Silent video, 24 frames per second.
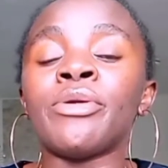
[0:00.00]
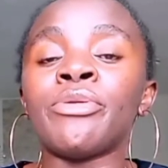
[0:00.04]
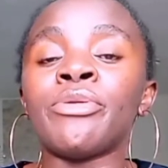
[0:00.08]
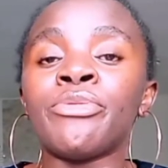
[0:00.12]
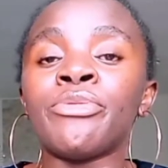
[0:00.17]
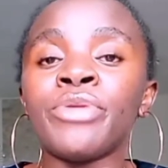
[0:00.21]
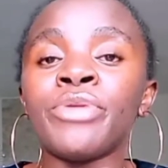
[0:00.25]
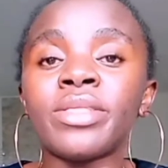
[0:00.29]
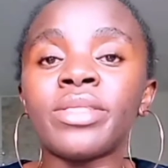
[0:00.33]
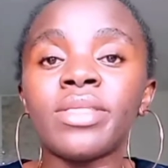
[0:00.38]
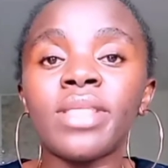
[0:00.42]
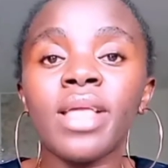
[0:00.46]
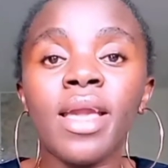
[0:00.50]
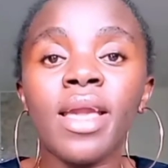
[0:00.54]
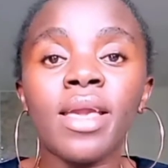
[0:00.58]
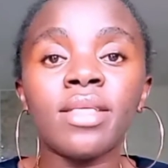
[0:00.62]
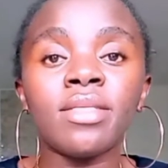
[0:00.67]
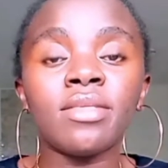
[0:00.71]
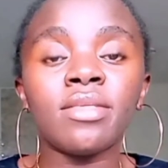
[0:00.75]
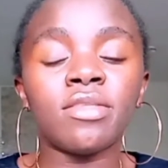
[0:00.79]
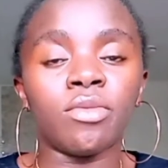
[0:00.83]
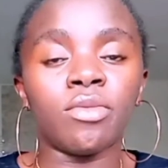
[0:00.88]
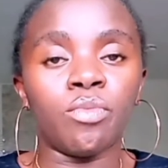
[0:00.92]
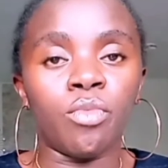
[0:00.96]

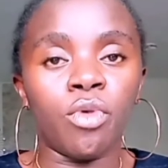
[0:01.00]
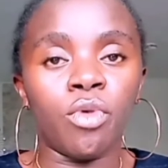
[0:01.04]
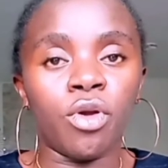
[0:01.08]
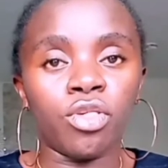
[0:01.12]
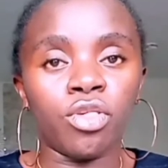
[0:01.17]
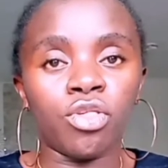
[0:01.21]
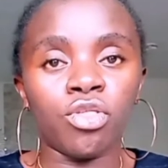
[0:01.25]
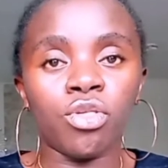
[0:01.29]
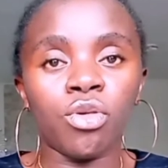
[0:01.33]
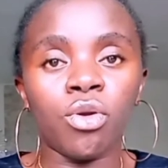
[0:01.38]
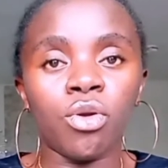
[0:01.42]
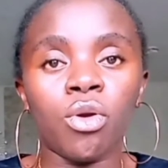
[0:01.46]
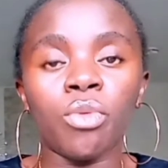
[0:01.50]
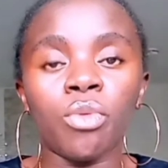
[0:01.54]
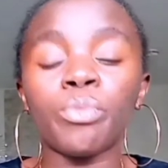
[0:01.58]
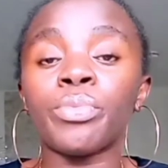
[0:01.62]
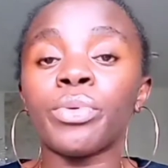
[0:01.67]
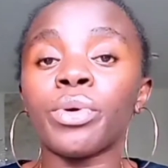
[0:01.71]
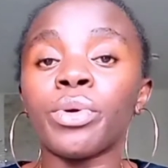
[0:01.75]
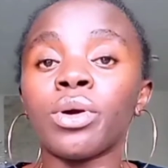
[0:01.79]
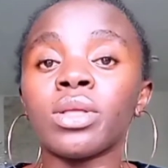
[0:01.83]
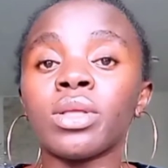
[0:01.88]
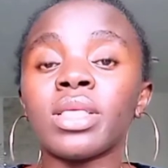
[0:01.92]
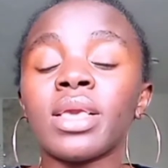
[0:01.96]
retains moisture
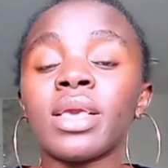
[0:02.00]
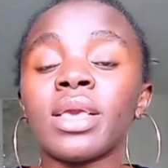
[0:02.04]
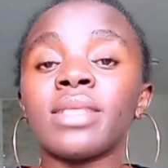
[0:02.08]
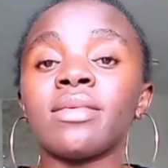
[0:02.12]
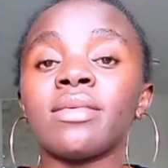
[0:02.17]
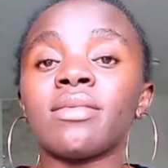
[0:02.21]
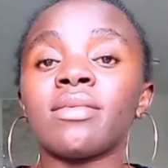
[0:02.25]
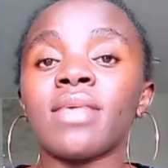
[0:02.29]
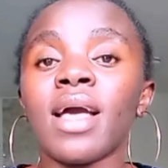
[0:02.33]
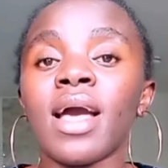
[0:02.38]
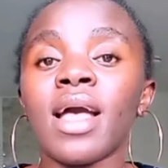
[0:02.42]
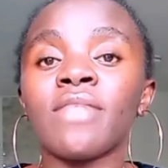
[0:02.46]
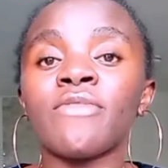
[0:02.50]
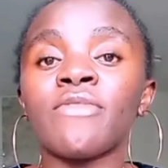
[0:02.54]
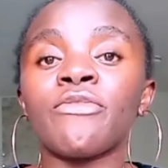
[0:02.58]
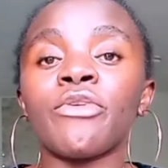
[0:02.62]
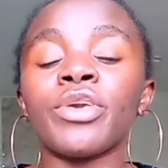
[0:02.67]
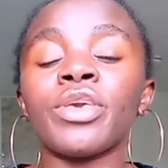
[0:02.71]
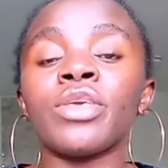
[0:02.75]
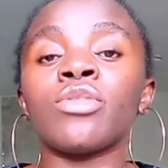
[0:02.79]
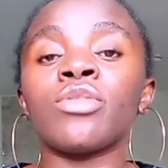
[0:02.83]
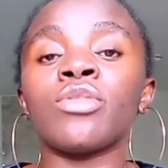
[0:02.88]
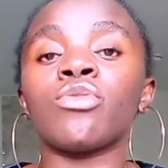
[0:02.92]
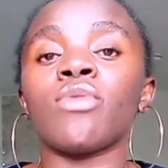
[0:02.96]
but it is hard
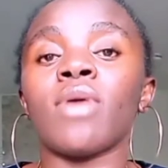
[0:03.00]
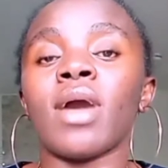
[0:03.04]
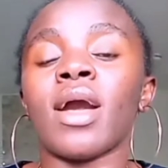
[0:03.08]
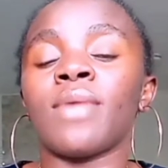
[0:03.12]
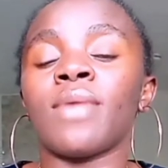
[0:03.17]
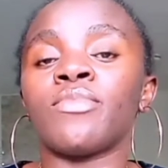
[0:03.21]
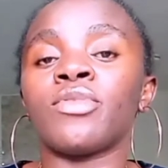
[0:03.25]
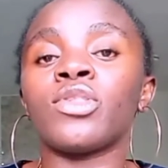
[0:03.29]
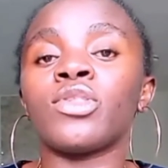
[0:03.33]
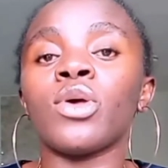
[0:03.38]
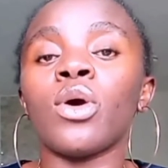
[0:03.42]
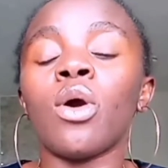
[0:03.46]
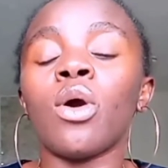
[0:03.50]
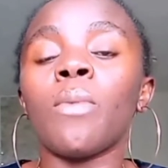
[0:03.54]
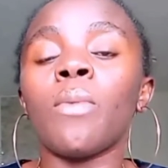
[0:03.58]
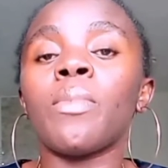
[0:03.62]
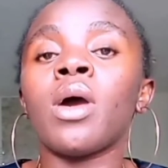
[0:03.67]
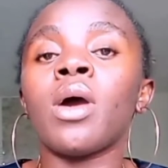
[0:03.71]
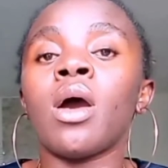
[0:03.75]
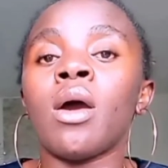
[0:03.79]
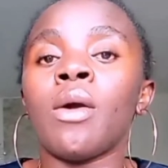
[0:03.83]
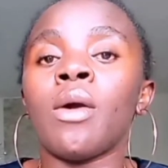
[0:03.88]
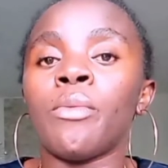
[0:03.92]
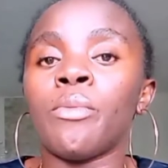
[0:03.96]
for it to
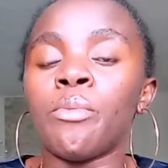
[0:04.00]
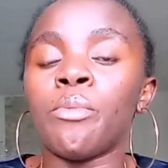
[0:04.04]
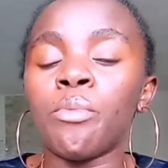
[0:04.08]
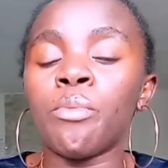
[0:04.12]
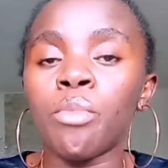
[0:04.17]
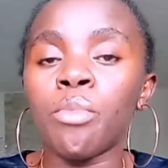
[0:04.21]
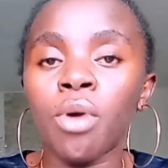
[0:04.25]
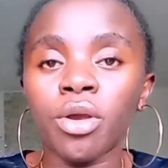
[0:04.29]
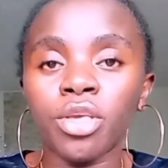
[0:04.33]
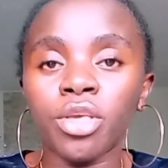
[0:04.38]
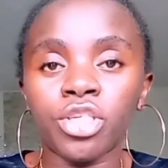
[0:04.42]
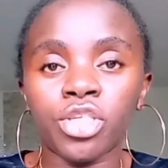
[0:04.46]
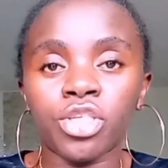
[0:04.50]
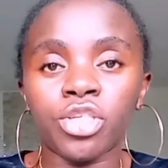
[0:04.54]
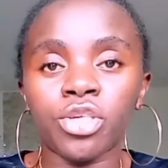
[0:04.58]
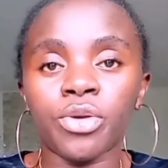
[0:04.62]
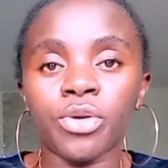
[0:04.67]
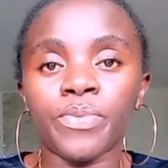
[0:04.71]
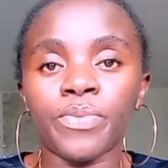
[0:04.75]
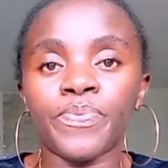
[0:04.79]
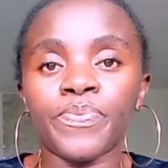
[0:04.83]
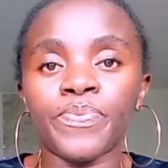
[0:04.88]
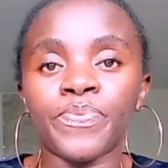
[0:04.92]
absorb moisture